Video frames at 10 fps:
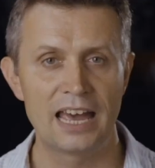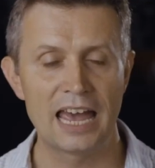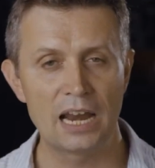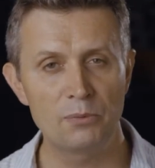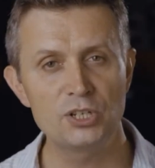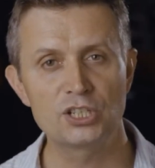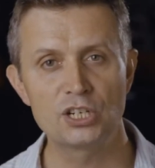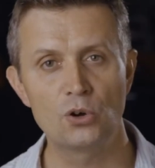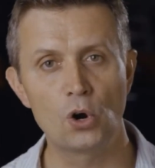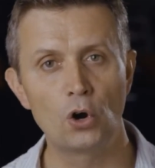and which
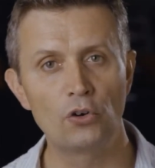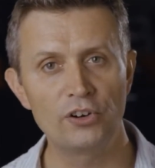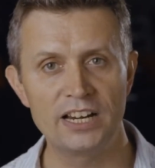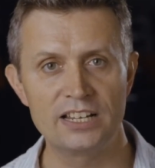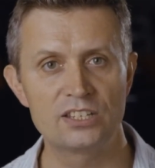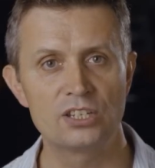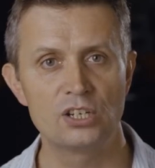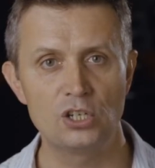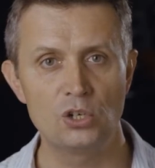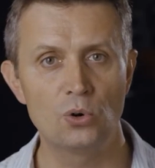can orient
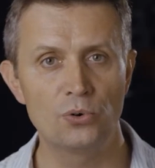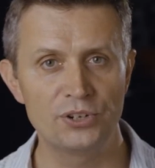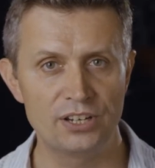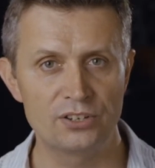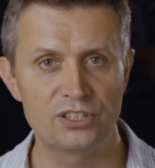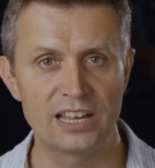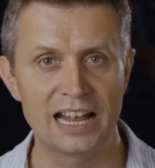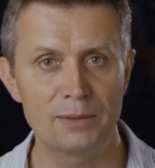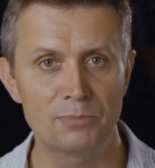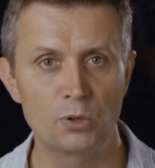your audience to
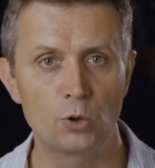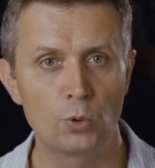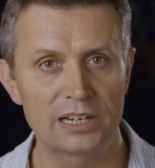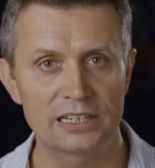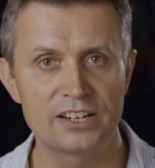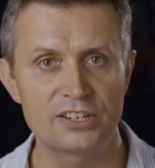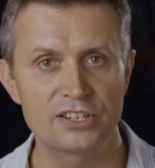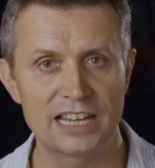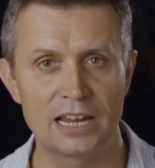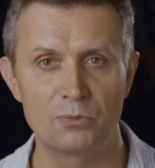help them quickly
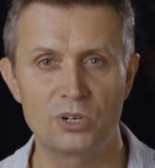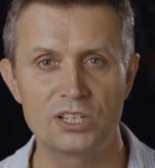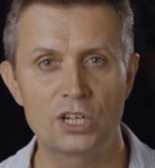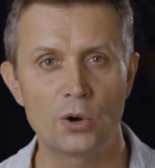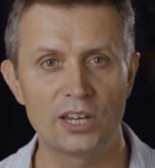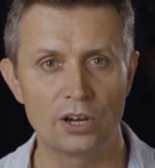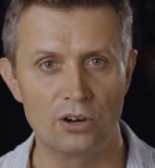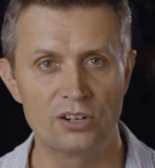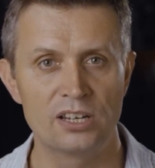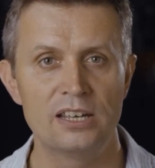understand what is going
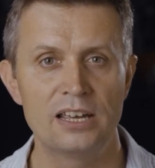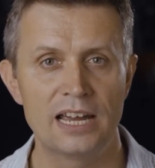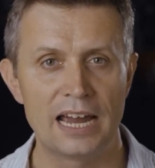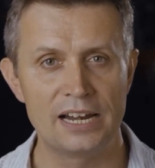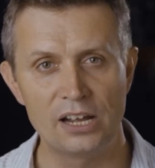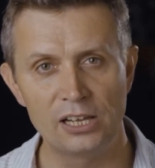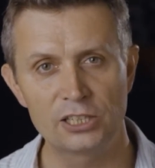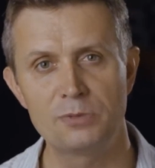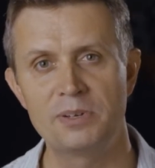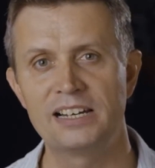on and
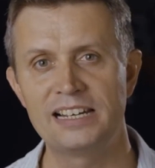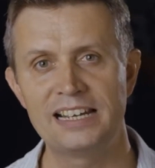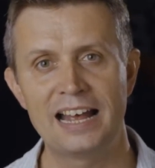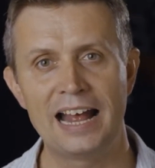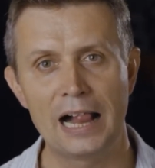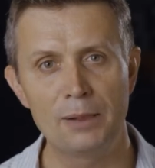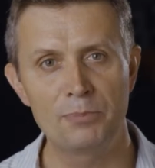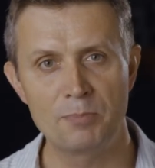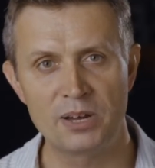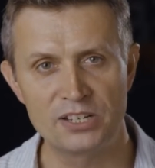ultimately
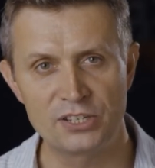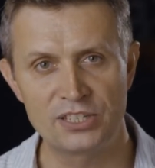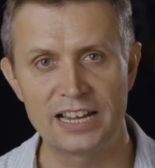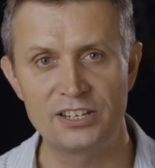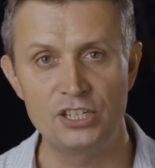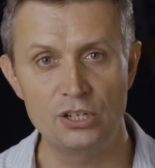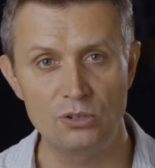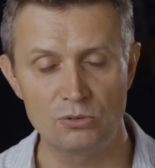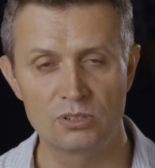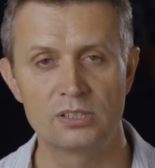help them understand
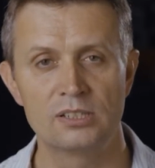you.